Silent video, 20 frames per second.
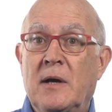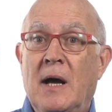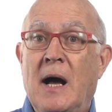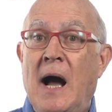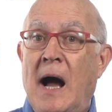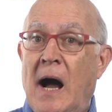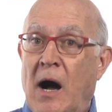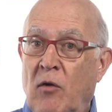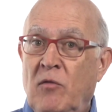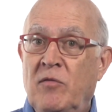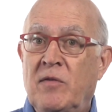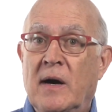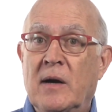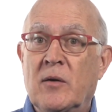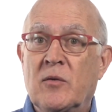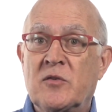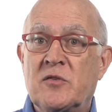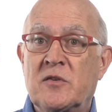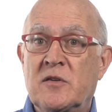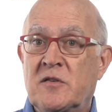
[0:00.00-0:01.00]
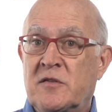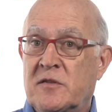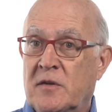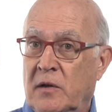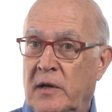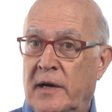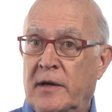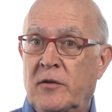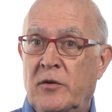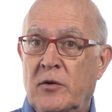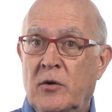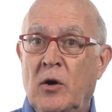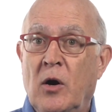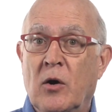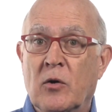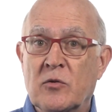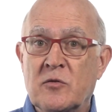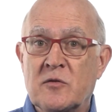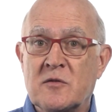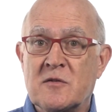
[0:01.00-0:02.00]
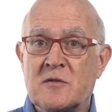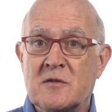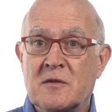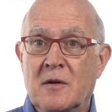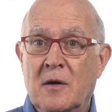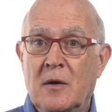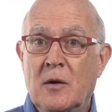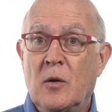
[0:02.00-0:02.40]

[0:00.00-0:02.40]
how viruses select their hosts,